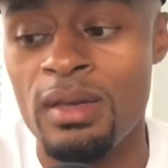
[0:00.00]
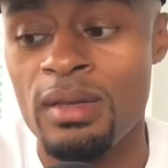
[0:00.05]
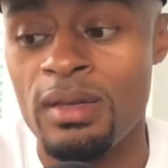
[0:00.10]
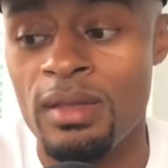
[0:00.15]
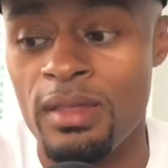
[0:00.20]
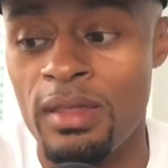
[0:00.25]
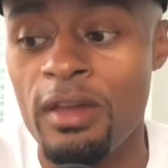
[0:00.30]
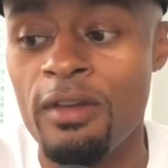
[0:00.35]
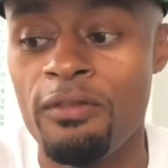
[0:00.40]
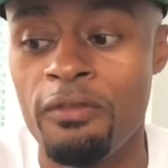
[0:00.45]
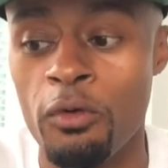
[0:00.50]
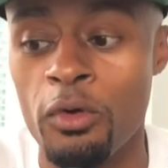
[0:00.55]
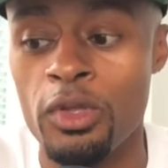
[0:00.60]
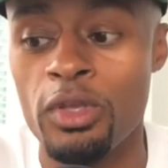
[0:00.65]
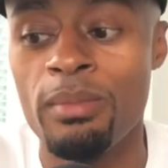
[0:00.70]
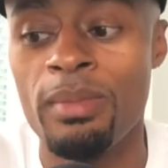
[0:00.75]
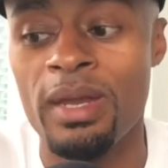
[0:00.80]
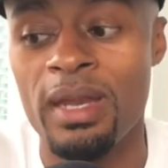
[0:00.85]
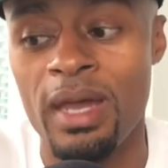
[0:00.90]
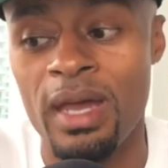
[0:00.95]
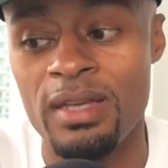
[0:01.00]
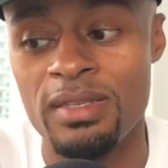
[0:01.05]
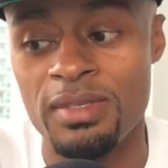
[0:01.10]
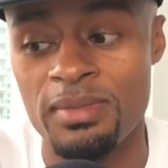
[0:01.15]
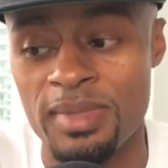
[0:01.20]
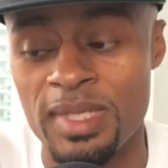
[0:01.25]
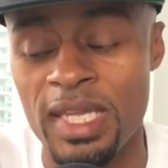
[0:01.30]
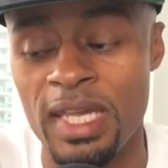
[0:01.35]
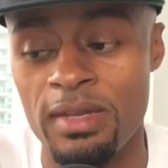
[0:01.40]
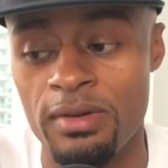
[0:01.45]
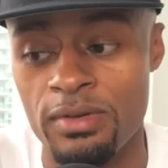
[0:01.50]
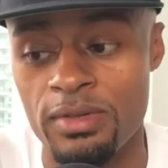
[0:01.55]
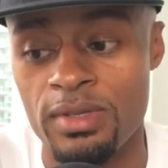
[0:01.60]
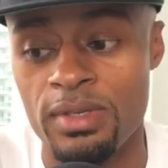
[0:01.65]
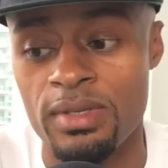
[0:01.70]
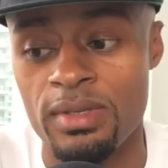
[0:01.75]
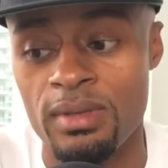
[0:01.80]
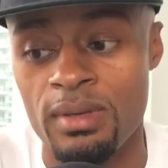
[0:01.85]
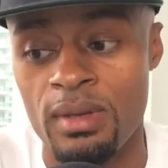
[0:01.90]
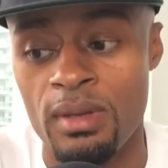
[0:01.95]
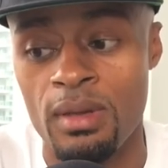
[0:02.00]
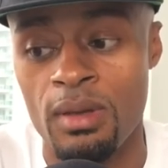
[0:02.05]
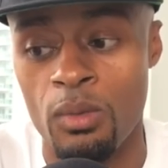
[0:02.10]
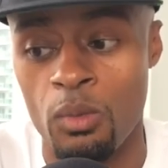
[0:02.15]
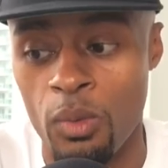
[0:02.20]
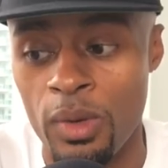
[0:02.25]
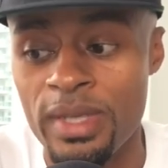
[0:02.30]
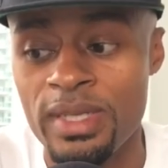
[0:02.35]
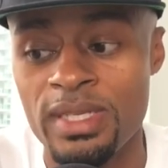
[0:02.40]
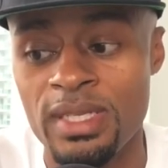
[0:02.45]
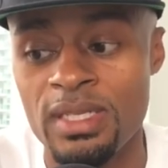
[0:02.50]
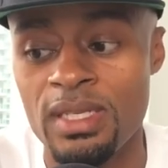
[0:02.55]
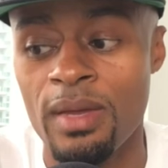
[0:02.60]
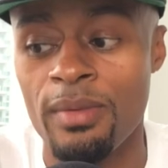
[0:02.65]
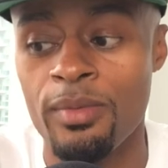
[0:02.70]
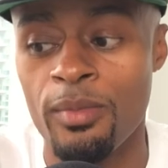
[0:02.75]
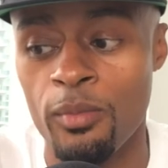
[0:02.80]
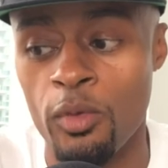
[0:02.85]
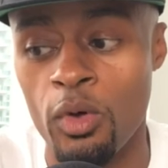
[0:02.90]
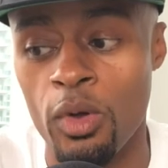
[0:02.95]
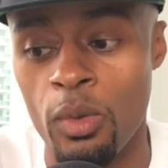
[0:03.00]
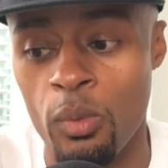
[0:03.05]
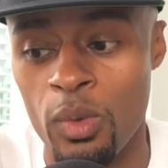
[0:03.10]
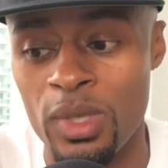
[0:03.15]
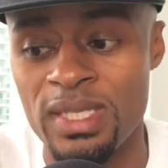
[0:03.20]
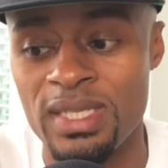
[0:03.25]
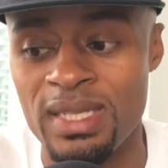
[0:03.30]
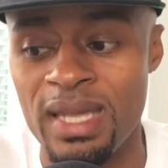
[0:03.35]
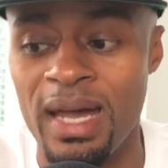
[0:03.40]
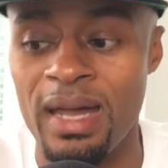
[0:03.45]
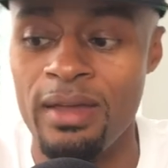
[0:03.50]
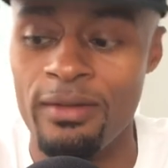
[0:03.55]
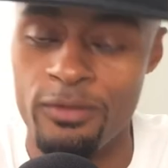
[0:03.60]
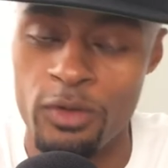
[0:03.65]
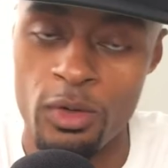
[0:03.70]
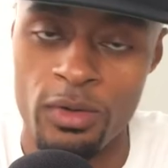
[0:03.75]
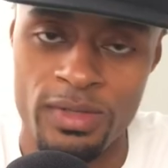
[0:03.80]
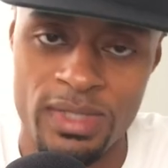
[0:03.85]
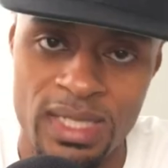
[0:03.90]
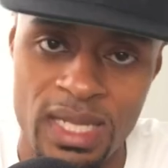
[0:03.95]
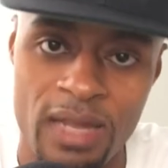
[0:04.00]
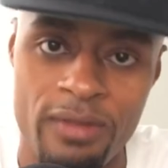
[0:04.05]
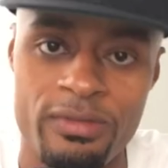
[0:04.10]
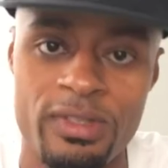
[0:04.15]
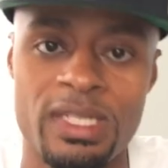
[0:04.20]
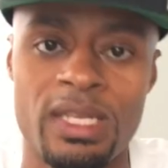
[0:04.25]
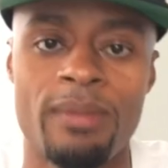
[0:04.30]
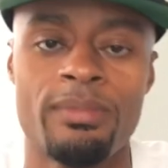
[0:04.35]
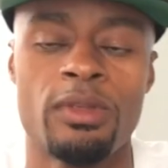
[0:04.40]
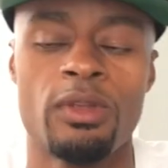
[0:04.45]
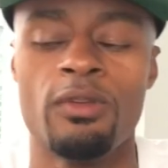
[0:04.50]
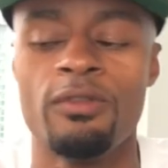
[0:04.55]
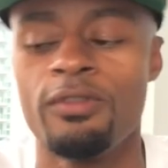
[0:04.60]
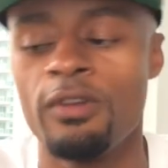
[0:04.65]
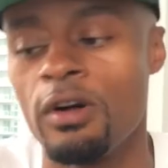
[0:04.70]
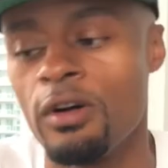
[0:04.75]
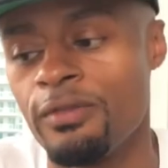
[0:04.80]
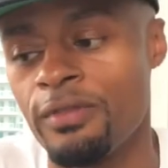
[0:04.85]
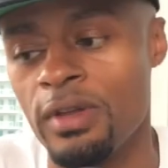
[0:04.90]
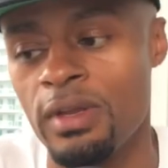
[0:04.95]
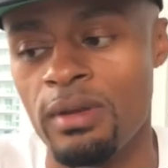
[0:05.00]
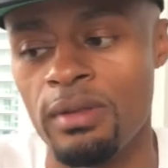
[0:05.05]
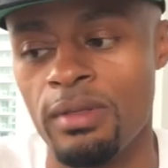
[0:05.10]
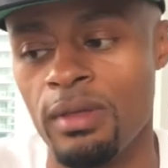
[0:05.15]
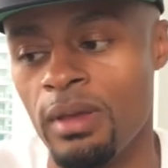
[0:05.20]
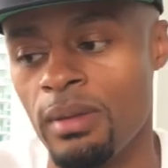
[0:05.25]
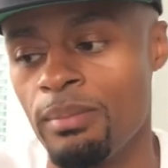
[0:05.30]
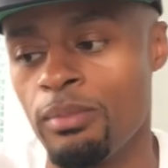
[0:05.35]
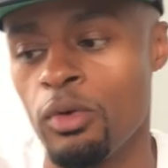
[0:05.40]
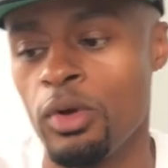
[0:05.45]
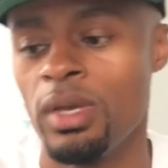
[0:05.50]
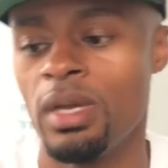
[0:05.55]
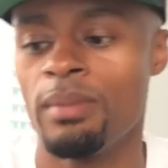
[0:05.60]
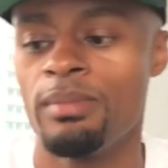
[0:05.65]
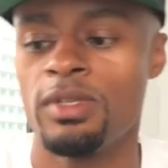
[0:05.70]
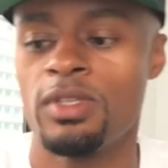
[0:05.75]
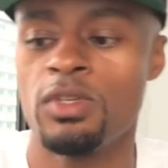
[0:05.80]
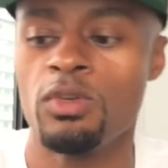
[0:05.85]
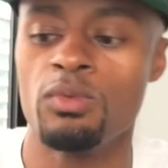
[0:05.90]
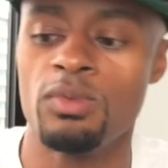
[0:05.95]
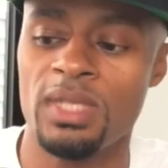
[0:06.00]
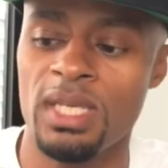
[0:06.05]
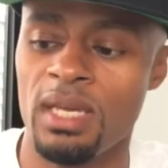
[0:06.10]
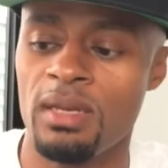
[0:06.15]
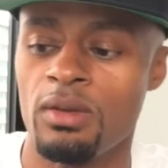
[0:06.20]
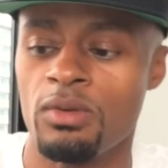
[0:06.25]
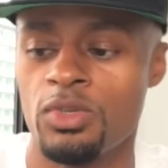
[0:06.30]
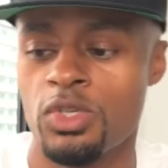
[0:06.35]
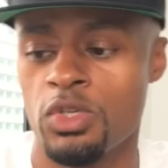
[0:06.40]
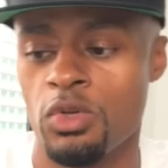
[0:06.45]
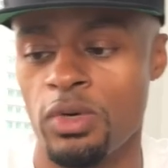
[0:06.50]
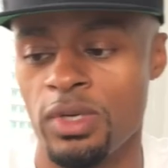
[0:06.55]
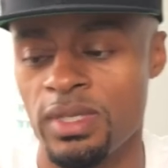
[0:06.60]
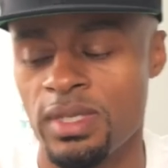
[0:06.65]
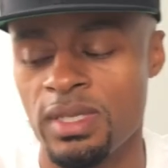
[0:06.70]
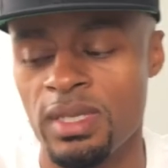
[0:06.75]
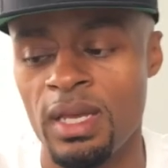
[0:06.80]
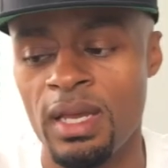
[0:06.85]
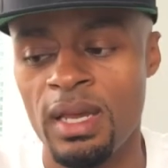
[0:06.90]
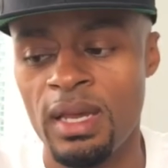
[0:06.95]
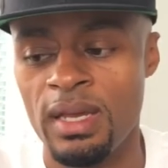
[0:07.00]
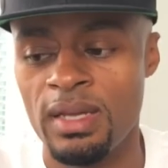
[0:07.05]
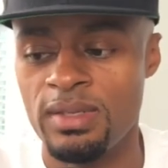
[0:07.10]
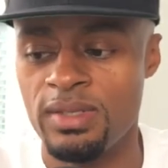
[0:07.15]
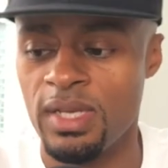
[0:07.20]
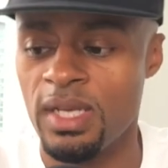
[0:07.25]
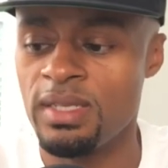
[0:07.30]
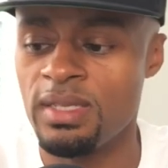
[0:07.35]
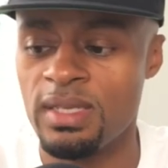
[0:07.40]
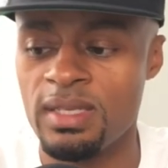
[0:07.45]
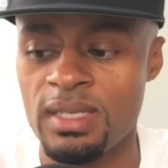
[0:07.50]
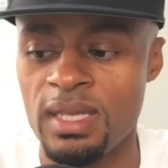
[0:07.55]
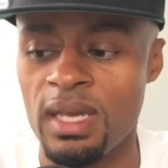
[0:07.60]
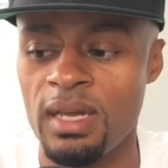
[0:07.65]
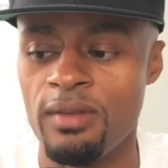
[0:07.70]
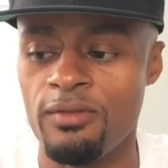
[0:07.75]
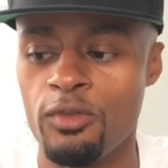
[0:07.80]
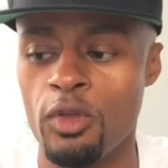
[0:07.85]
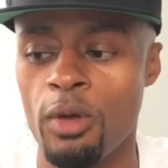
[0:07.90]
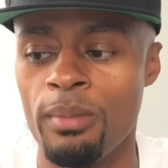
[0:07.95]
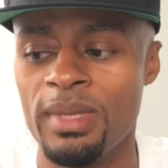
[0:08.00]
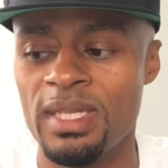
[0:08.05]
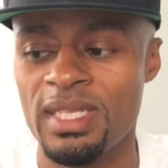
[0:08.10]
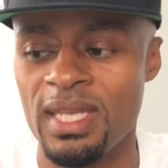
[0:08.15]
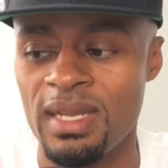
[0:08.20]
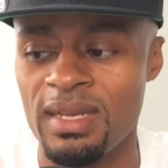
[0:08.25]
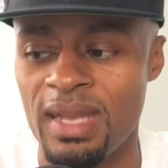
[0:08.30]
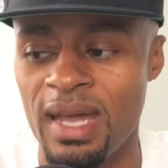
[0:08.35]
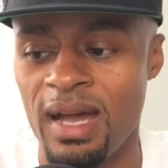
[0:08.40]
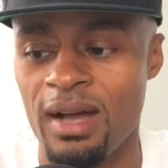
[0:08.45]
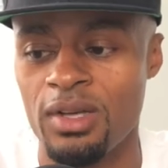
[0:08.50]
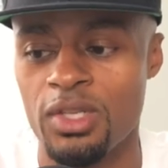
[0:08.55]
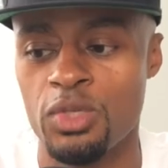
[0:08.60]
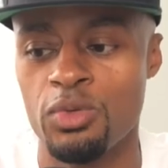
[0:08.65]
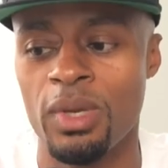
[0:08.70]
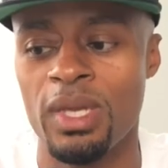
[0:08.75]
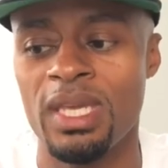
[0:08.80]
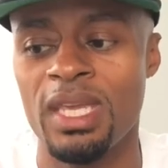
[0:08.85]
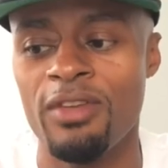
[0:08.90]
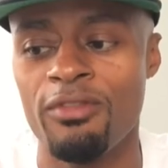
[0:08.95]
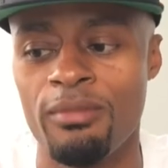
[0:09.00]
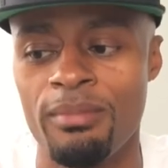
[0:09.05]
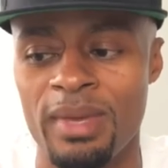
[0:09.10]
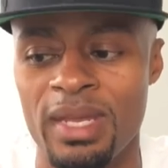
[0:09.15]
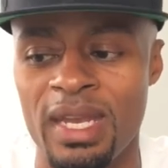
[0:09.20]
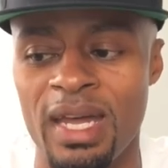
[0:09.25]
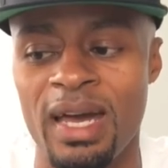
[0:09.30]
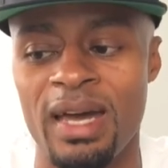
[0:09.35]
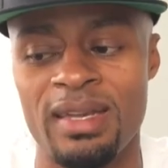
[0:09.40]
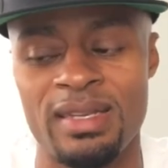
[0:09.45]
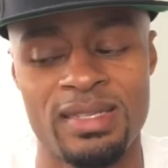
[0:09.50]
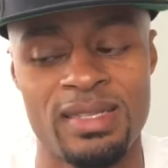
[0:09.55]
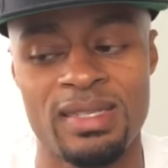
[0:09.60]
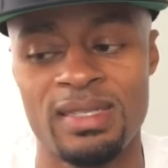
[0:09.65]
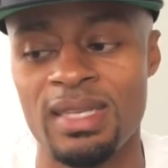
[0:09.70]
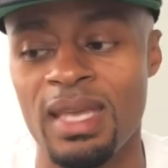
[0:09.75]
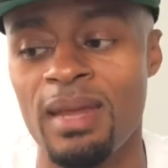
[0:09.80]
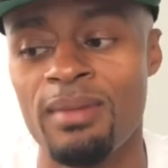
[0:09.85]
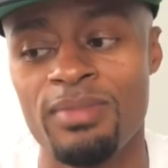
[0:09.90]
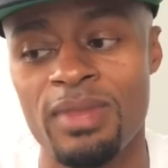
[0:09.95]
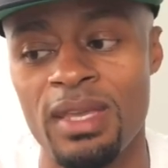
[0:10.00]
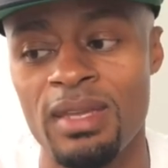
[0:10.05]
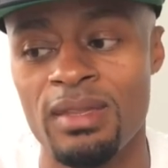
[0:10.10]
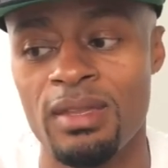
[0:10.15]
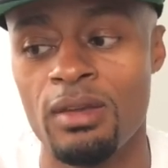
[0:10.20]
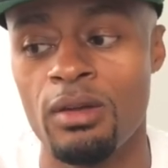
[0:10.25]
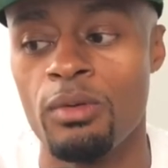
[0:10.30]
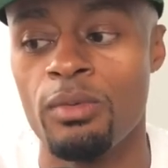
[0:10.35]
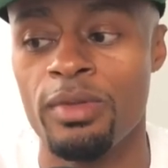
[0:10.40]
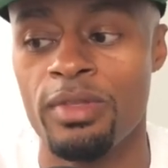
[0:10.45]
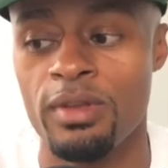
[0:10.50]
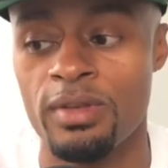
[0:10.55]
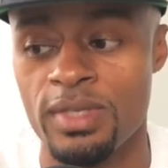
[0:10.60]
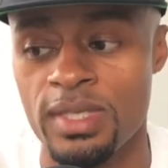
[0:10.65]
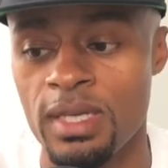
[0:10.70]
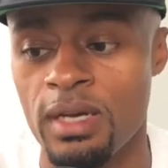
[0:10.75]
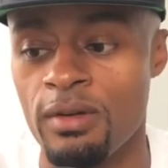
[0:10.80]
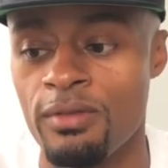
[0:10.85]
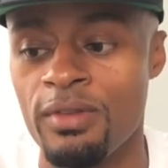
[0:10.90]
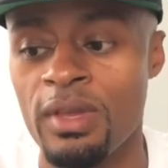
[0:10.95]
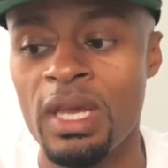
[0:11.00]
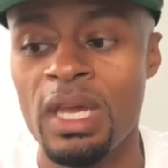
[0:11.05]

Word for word: Therefore, you better have some standards. What is acceptable and what's not? If you don't stand for something, you fall for anything. Point number two, take no shorts. Jay Z said, if you owe me $10, you ain't giving me nine. It's the same thing dealing with yourself.